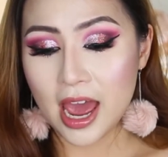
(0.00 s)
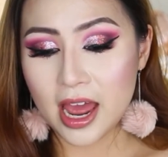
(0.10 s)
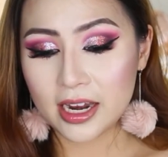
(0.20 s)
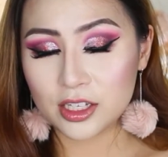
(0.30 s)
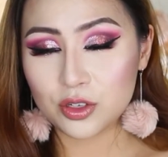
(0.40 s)

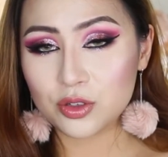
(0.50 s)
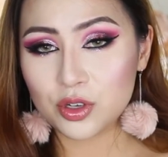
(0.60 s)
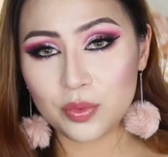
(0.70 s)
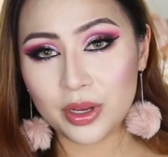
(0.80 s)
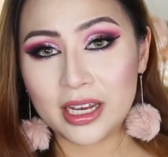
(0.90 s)
and it's
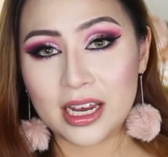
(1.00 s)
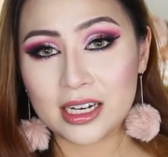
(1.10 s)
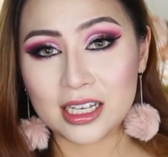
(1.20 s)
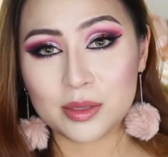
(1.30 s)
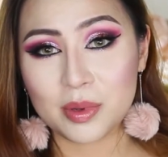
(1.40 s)
also really
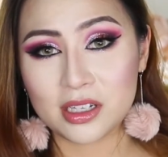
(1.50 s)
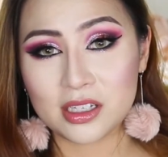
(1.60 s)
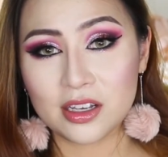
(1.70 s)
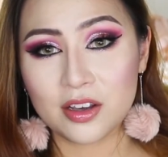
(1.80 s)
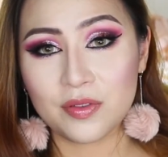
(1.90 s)

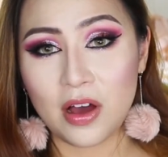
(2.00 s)
inexpensive.